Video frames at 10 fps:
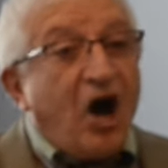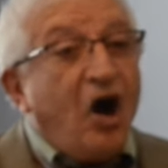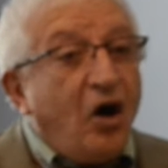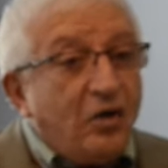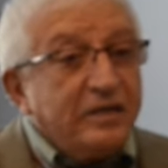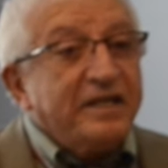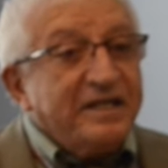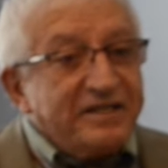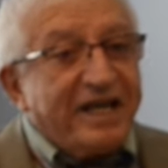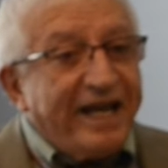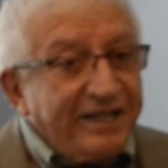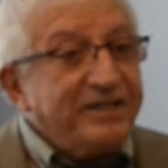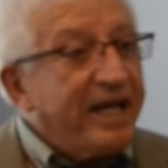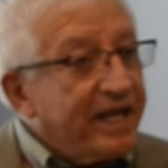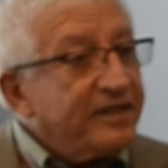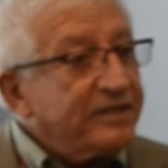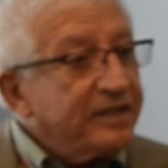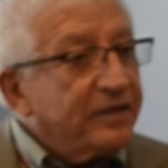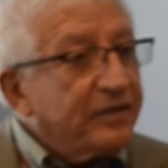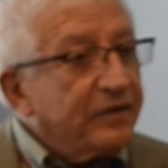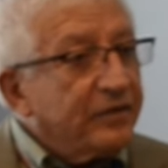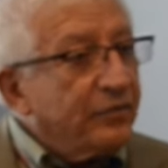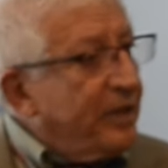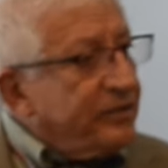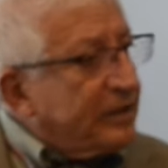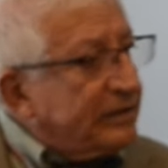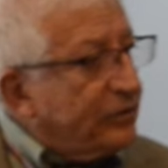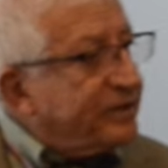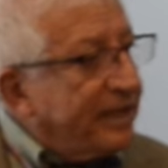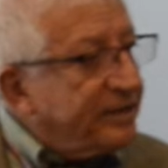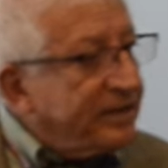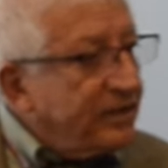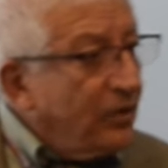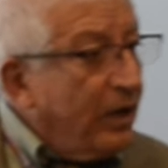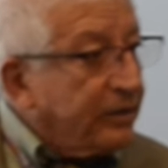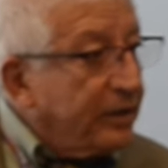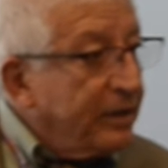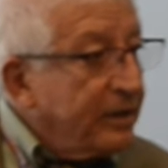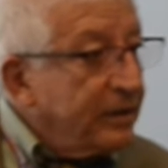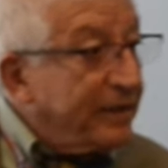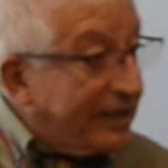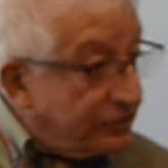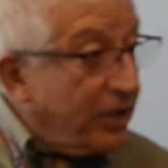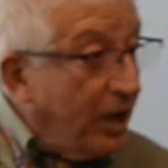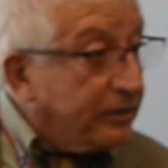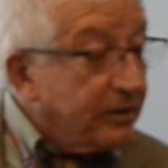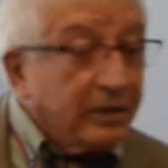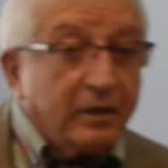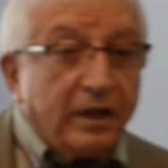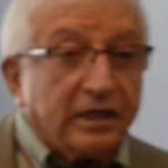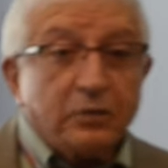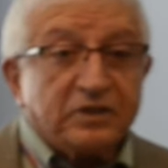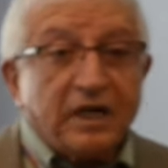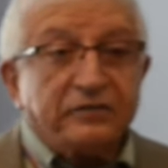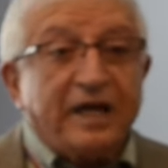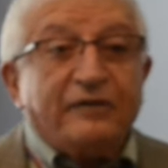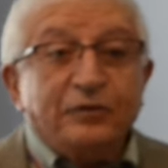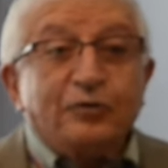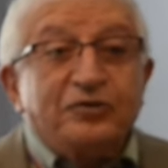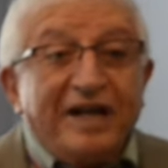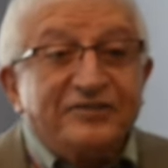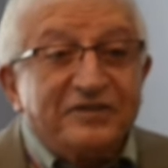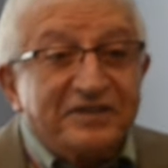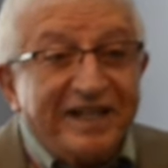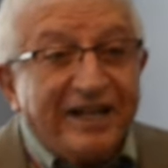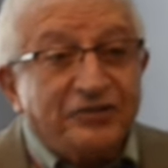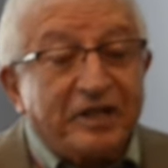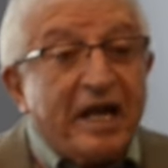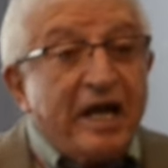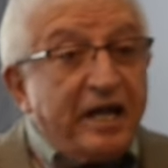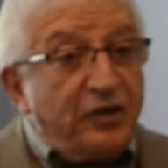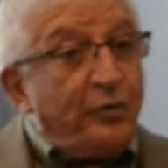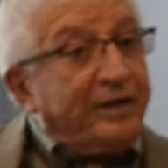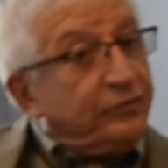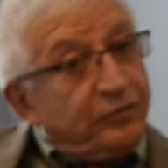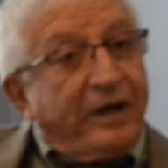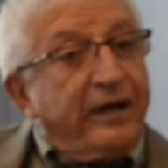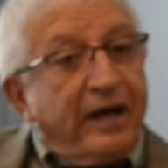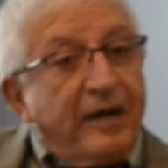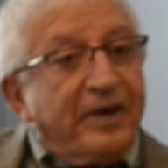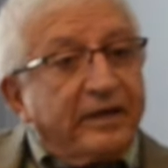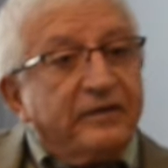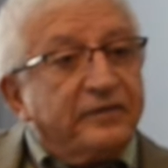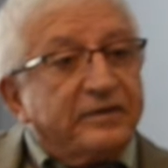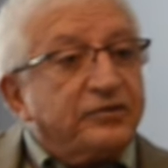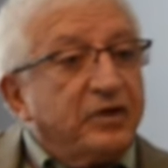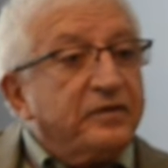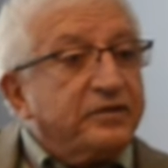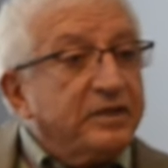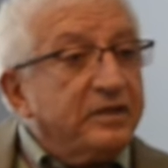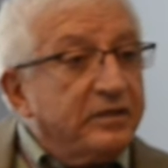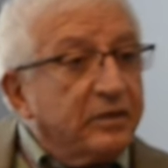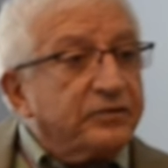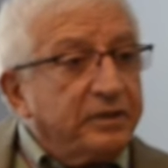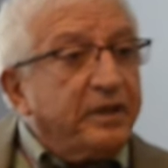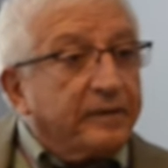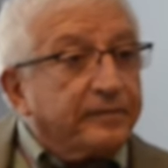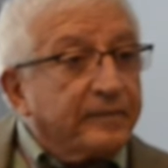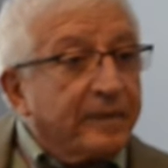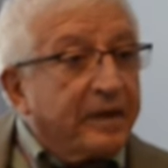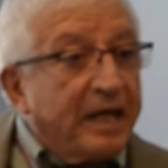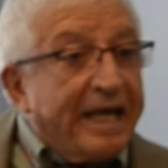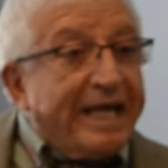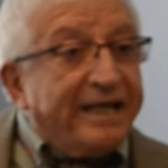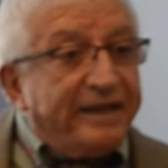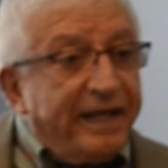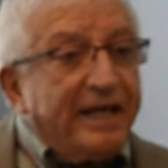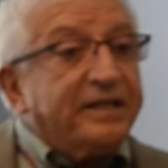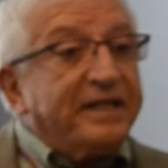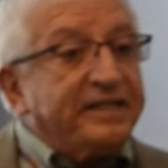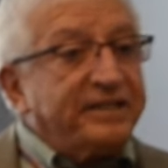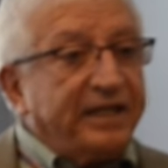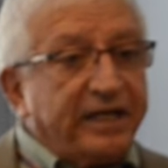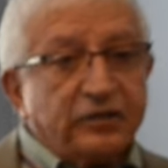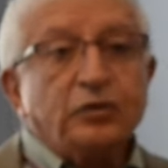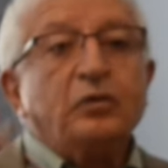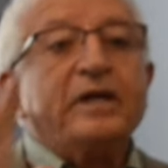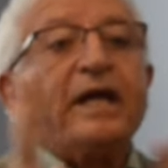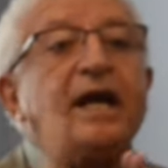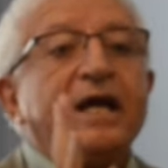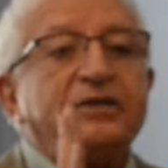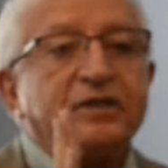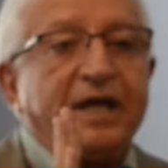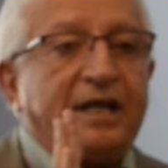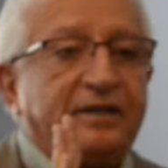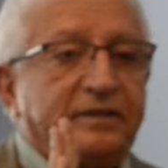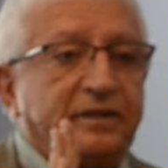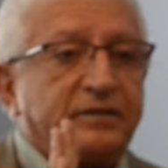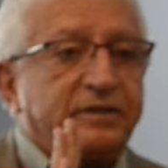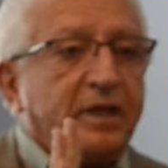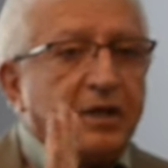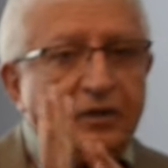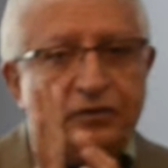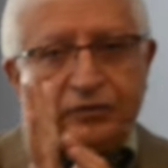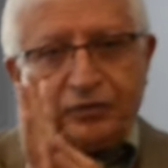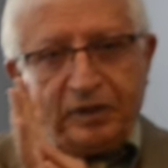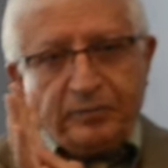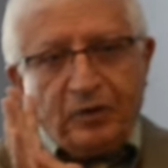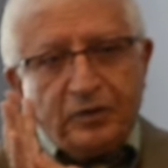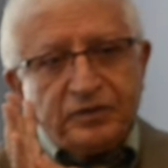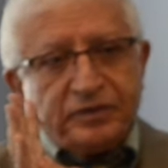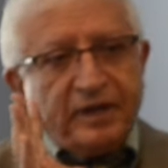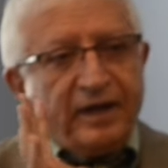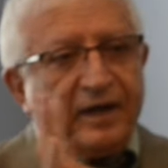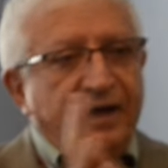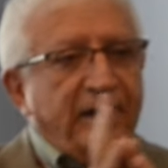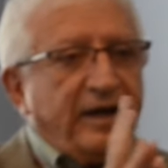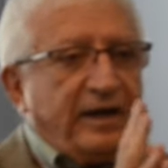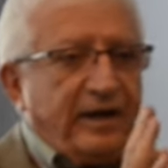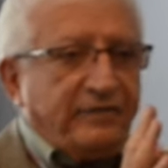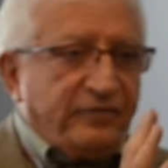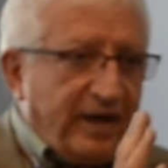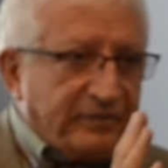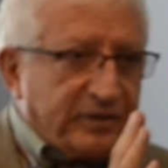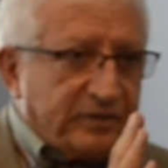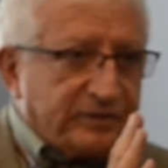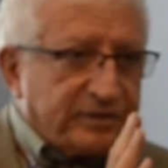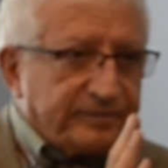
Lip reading: All these essays were not looked at in Iran, thanks God. Otherwise I would have no chance of selection. You went to American Field Service in New York City. There they selected only 8 candidates, 3 boys and 5 girls.